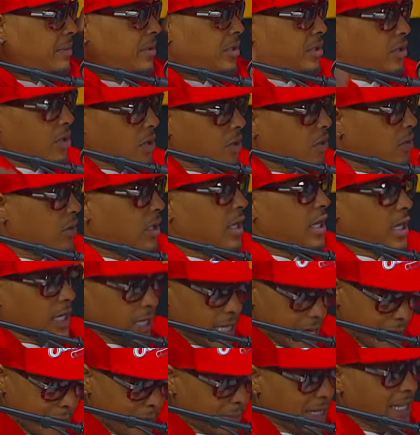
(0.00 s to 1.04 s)
Yeah. So
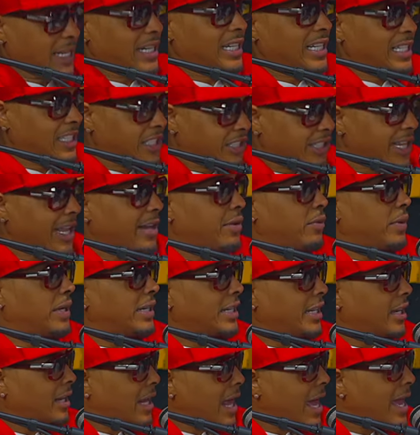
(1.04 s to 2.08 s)
let me at least stay with
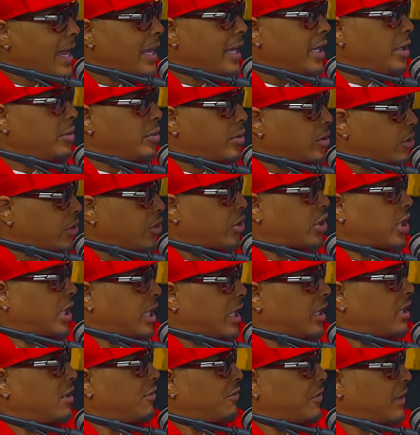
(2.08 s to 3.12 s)
the label shit.
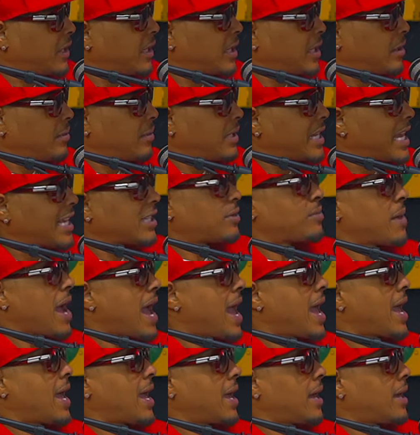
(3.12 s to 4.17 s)
You feel mm-hmm. me? That's
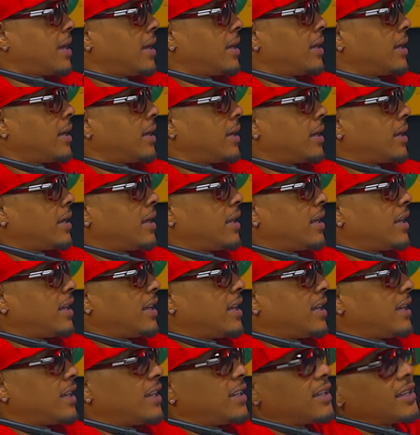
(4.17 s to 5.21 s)
mine.
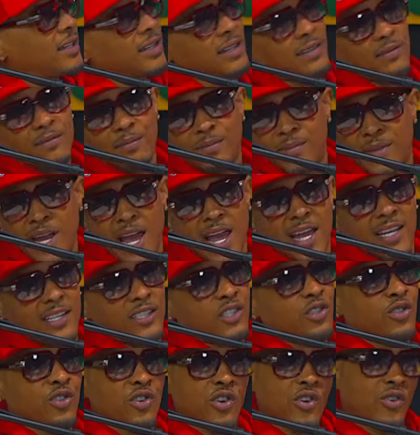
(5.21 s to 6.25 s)
I feel you. I,
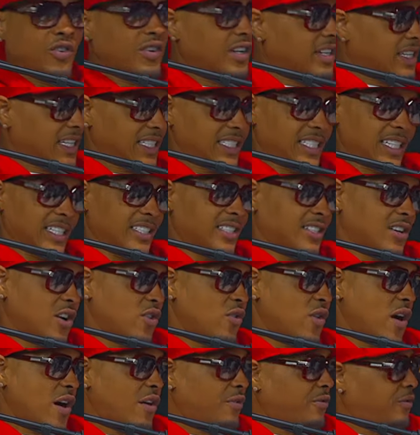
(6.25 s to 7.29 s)
you know, it just
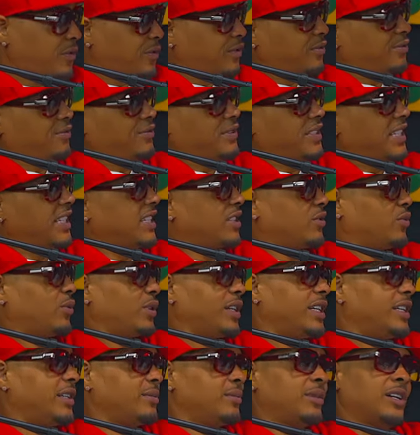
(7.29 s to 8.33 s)
go off of nigga
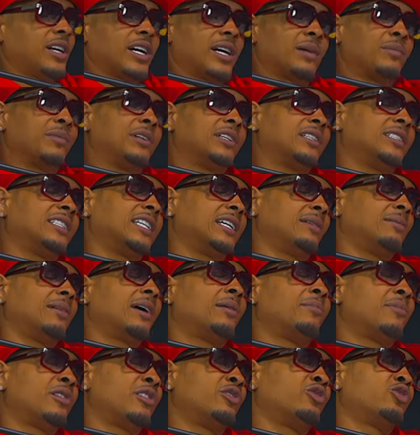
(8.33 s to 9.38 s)
reading them comments. Nigga like,
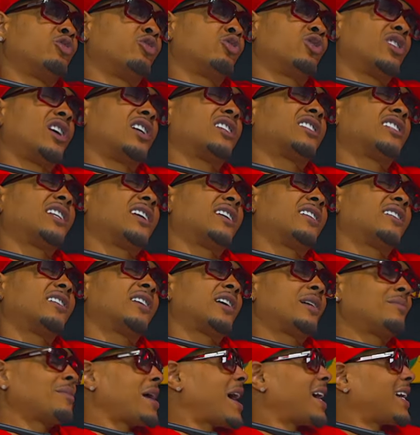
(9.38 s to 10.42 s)
man, you got style of
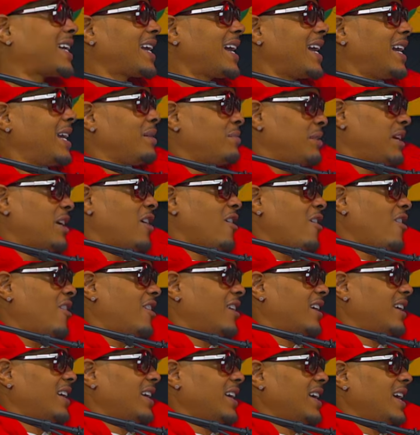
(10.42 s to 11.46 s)
comment. I can't be
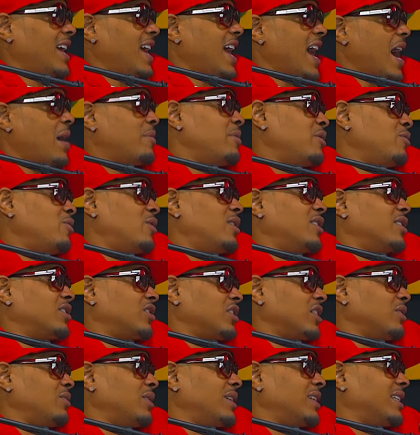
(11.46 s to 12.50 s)
hard. Yeah. I be want to
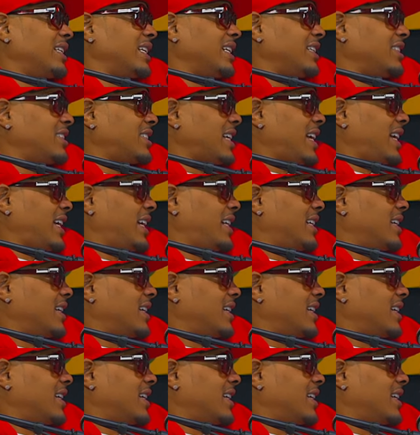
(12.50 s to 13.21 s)
see what a nigga saying.